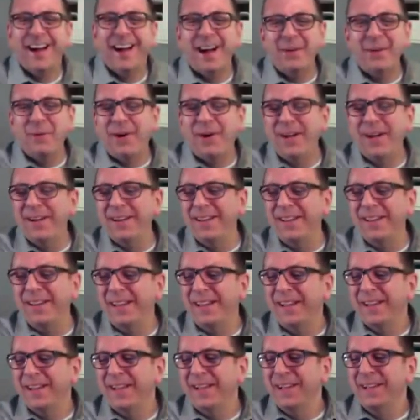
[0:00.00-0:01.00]
I want
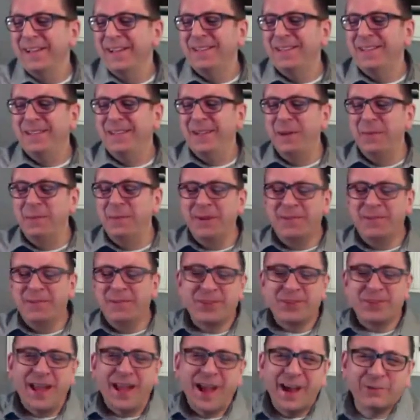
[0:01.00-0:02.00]

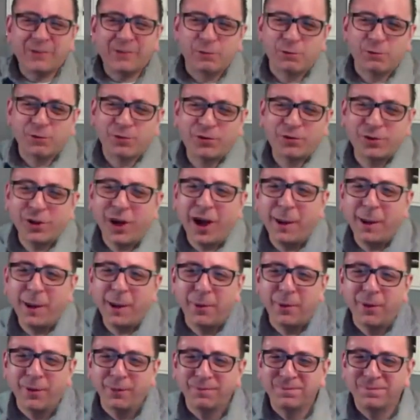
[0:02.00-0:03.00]

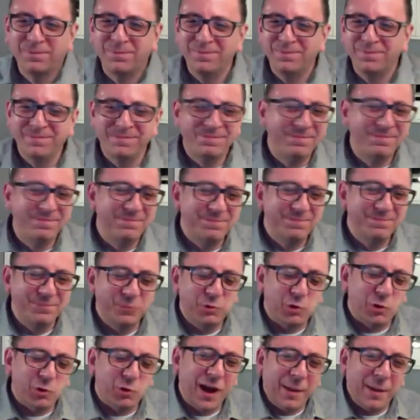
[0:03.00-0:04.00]
human/cyber
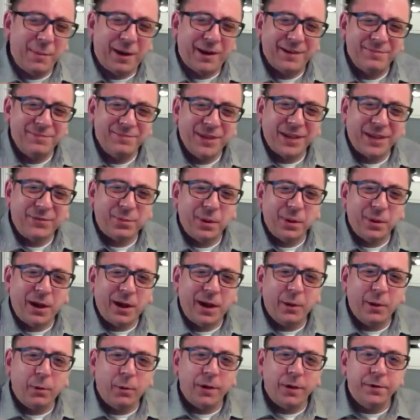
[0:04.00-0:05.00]
drama. That's what
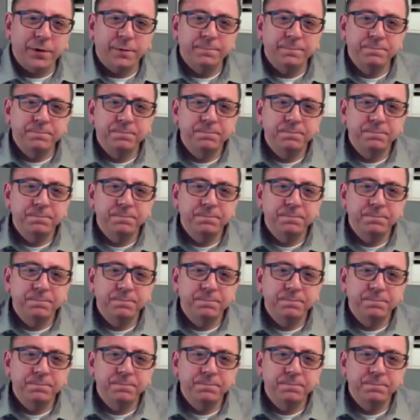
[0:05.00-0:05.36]
I want.